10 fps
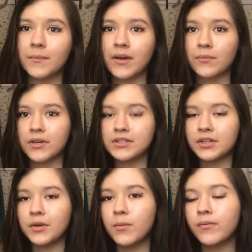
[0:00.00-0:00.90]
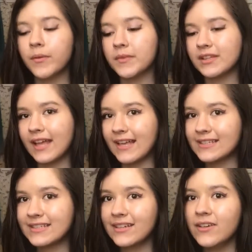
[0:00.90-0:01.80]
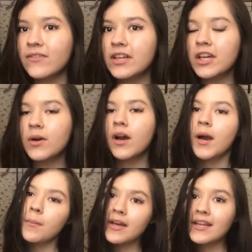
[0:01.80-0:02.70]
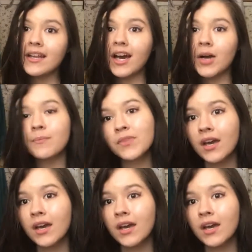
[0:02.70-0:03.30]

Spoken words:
up my wardrobe from the last video, but no,